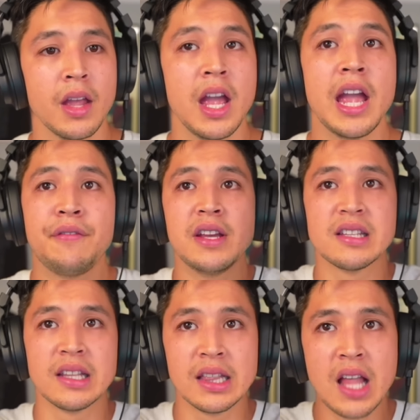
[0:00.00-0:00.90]
If his
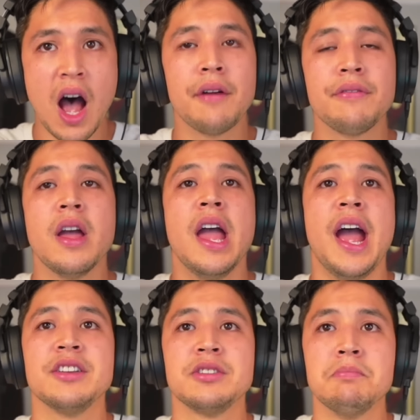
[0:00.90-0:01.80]
love
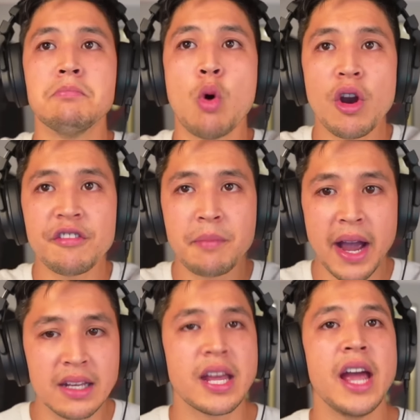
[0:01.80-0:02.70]
has more of my
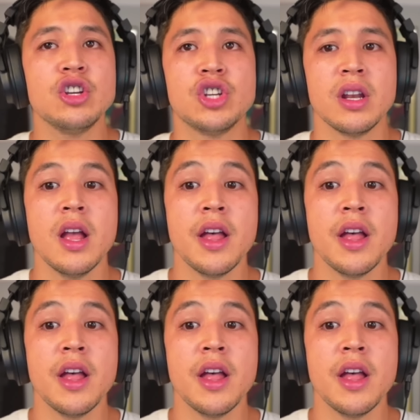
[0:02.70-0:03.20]
attention,